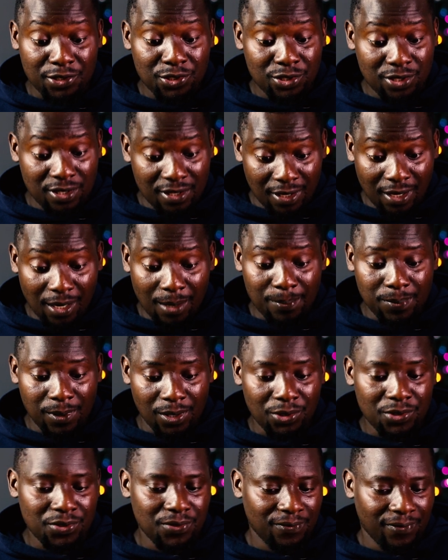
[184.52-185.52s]
stop
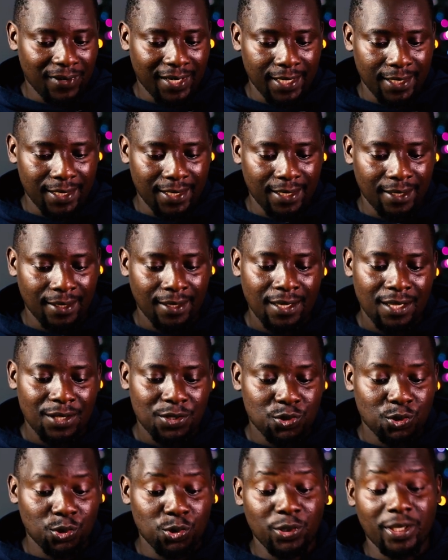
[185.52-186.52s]
loss finder.
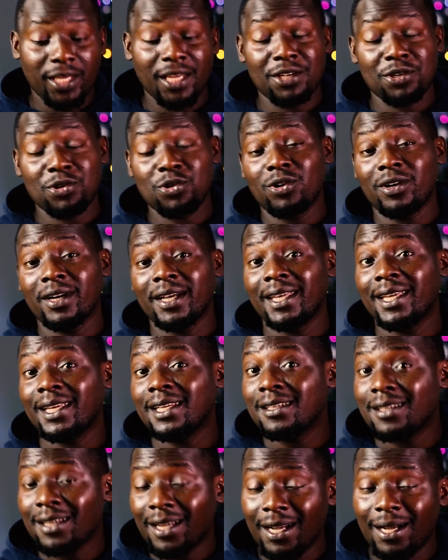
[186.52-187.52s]
So you can go
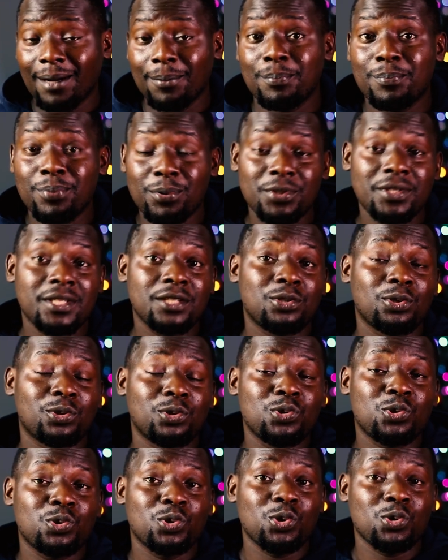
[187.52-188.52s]
ahead, uh, put it
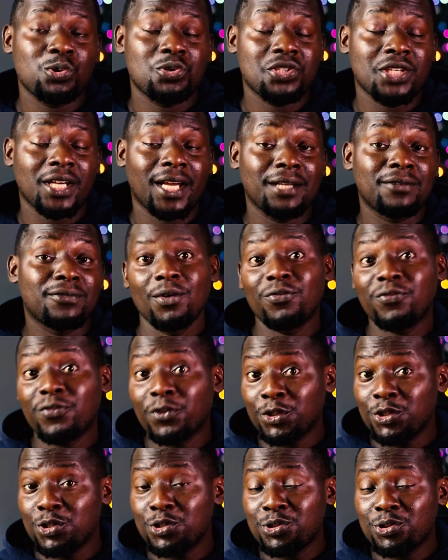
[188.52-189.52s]
onto your chart
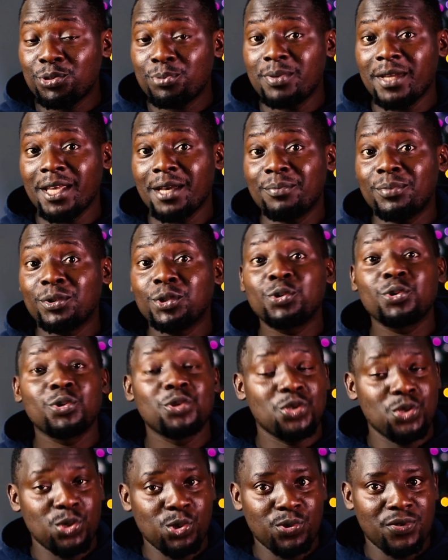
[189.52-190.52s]
for you to be able to
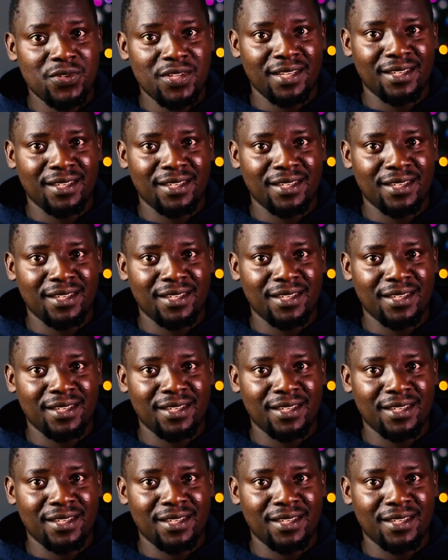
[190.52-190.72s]
use